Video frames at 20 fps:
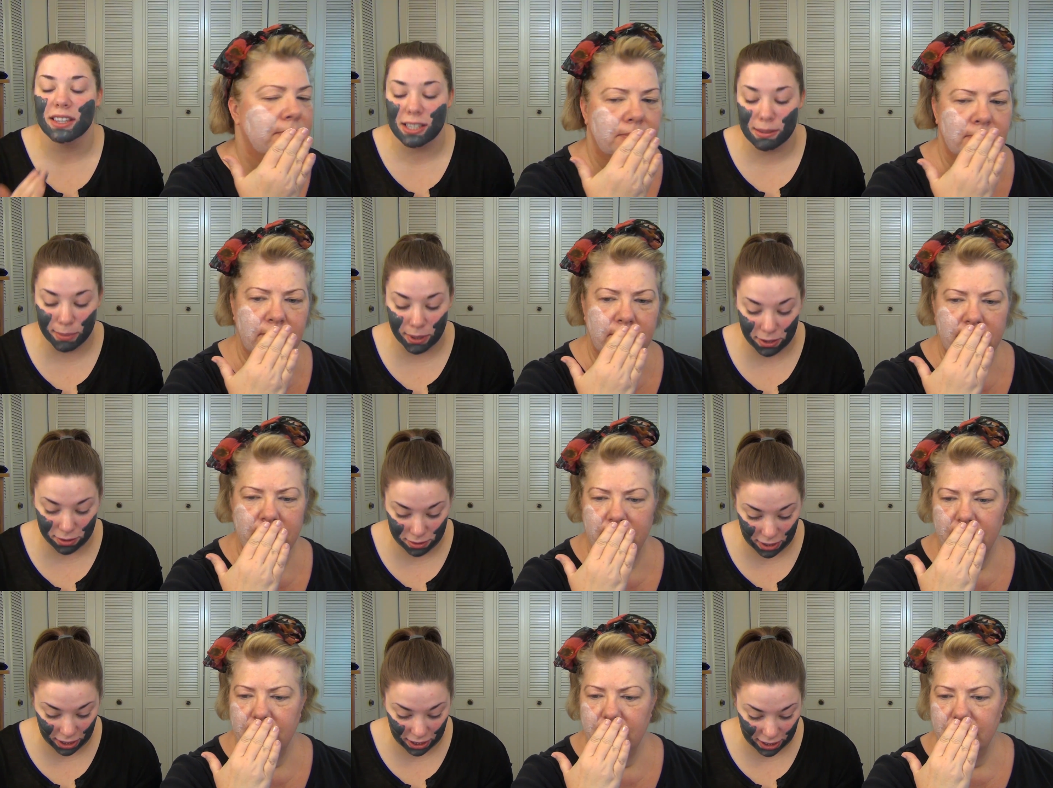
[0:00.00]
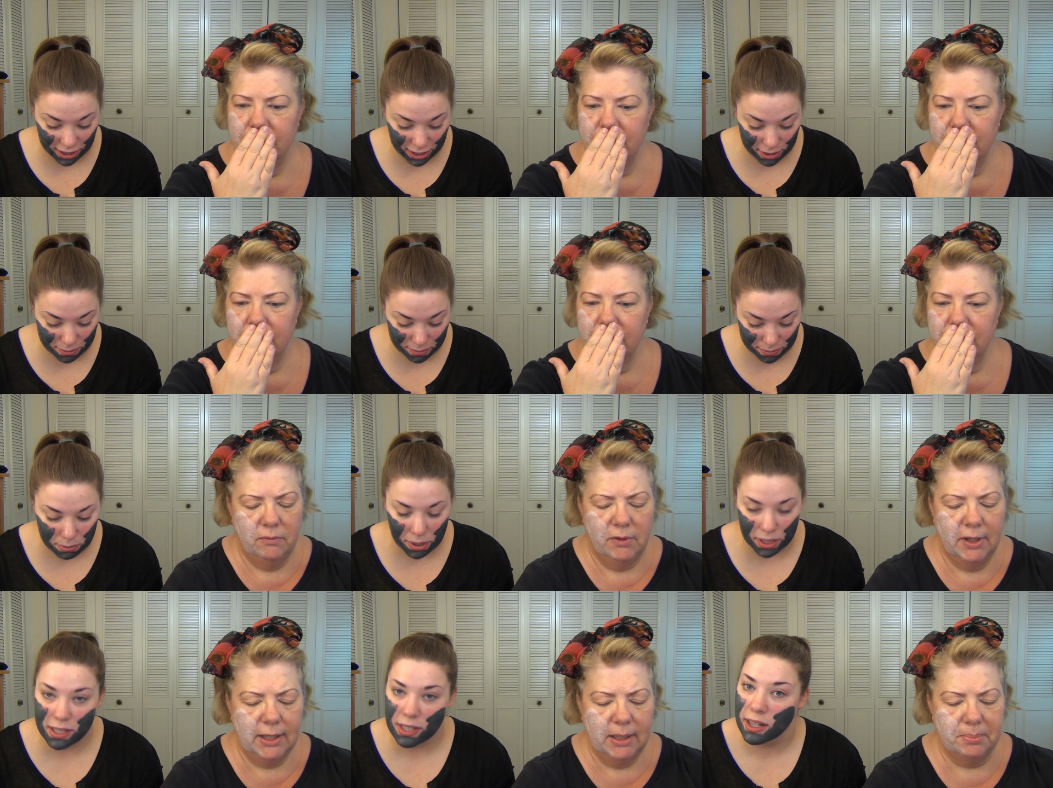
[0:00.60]
Speaker 1: This smells really good.
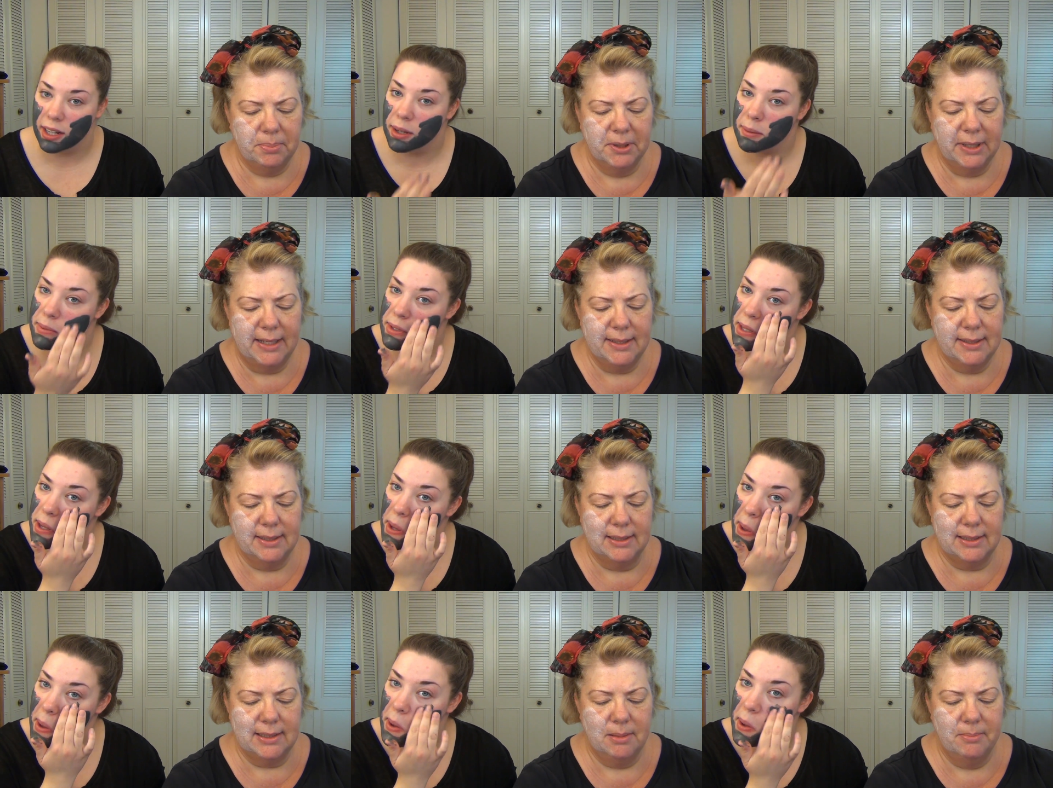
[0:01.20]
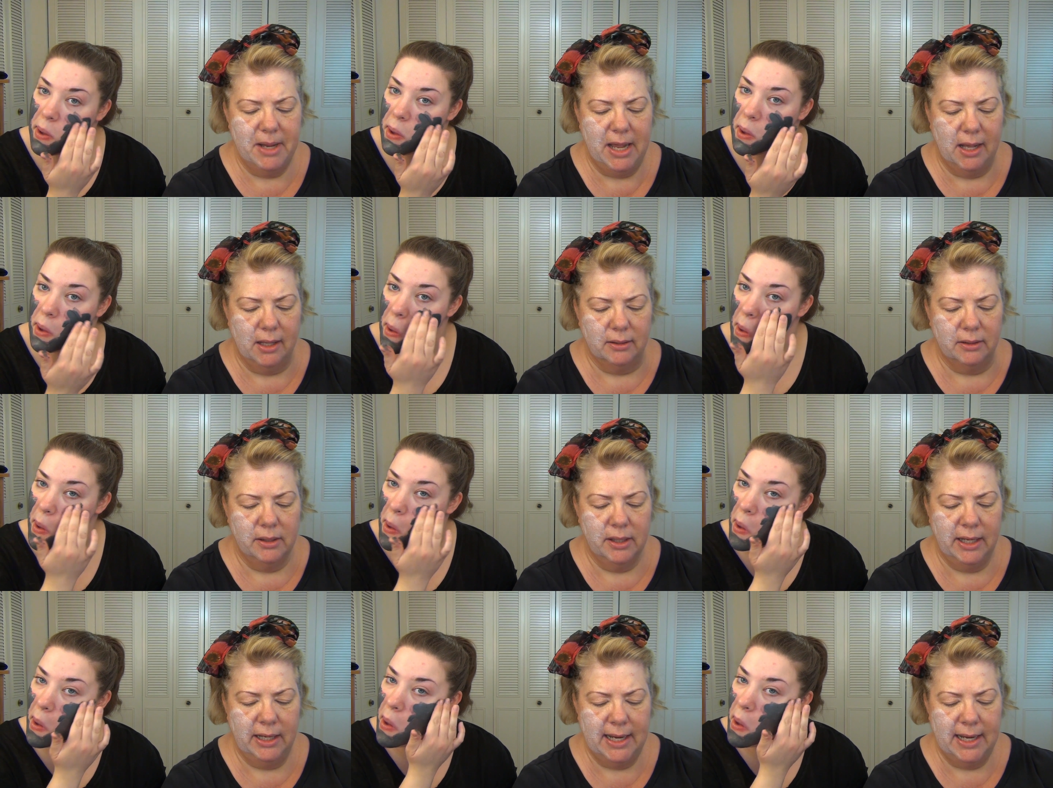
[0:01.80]
Really pleasant smell.